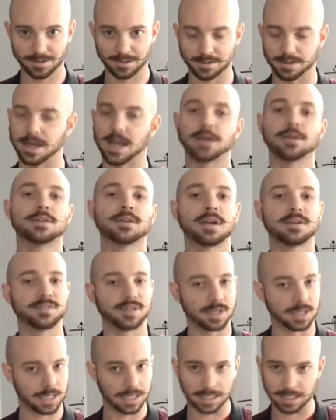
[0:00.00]
Now you're never
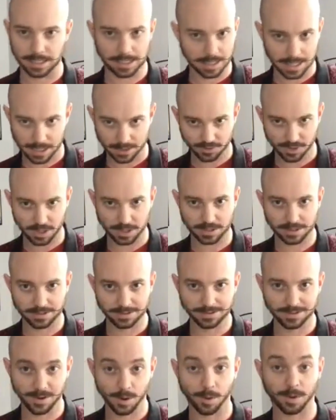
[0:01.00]
going to get into that trunk,
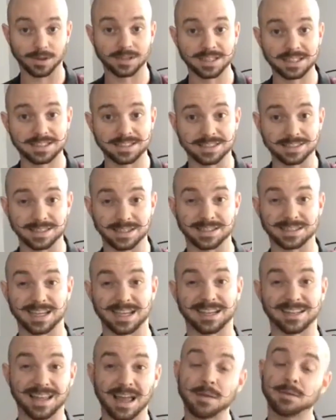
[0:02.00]
or at least it's going to take
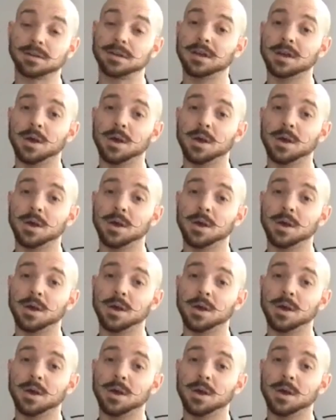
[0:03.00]
a lot